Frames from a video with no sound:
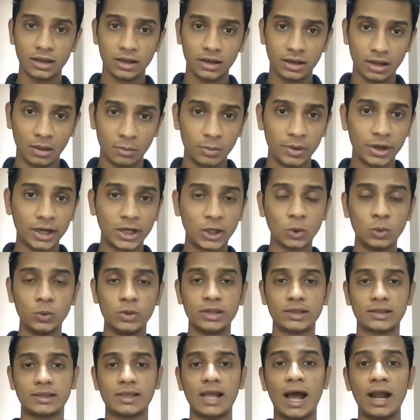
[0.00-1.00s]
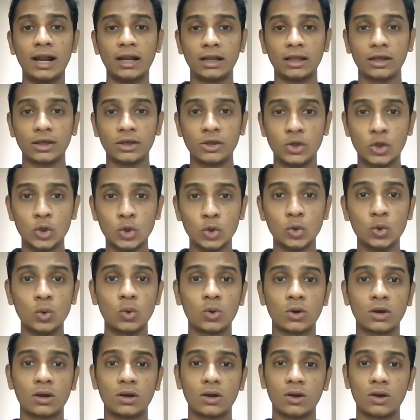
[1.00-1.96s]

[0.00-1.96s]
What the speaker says: Number two is that you